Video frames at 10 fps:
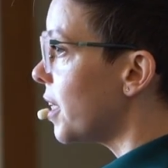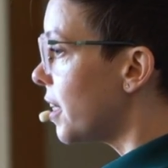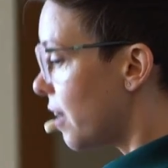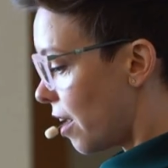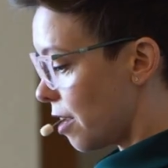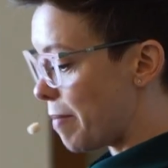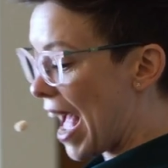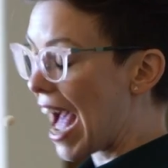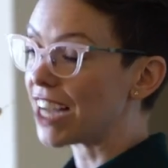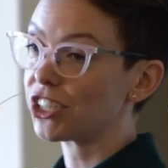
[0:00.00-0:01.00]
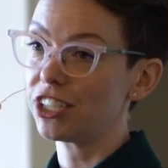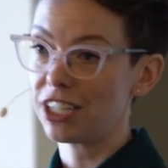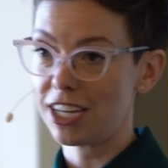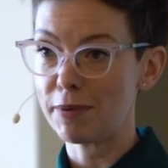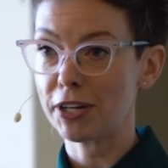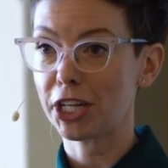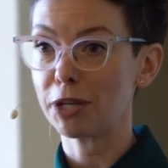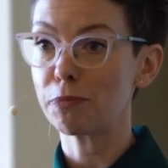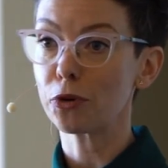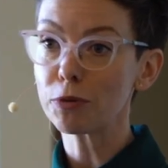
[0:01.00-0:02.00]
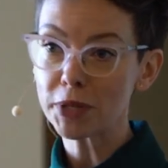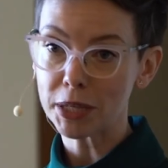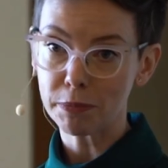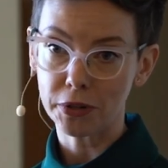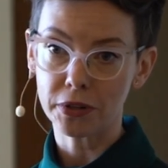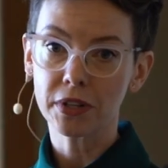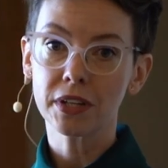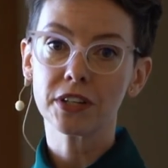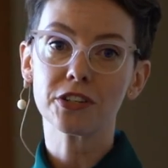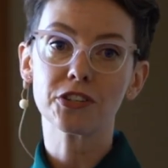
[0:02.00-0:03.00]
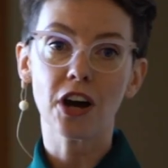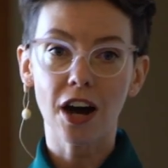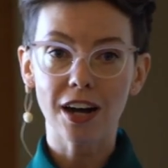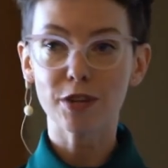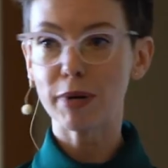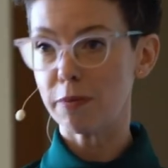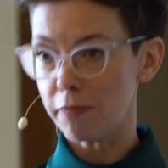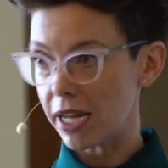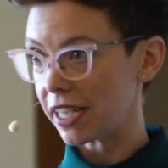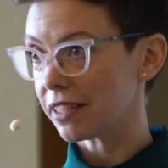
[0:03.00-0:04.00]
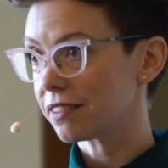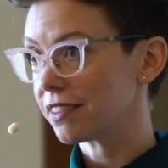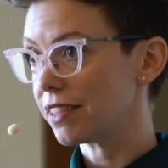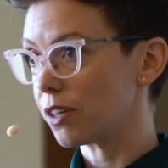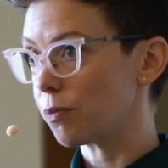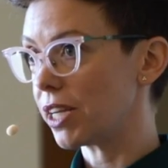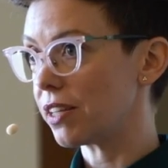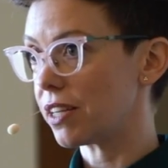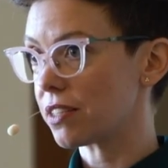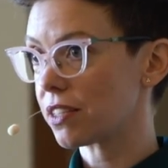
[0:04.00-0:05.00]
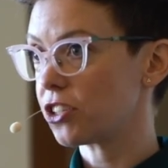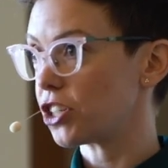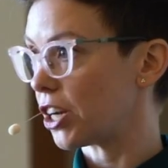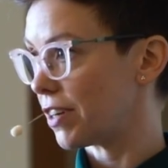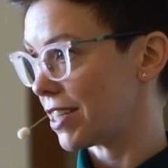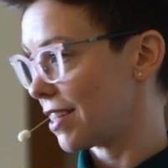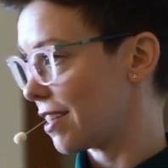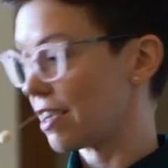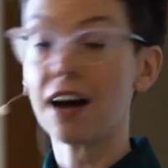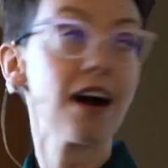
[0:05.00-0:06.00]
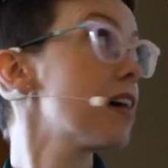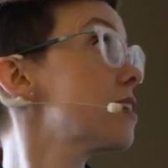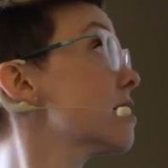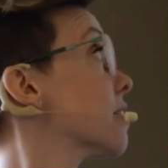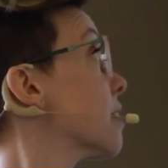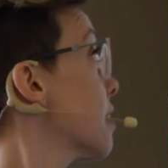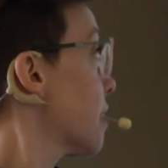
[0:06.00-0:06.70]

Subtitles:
We are passionate about getting more people to talk about money in a way that is generous and kind.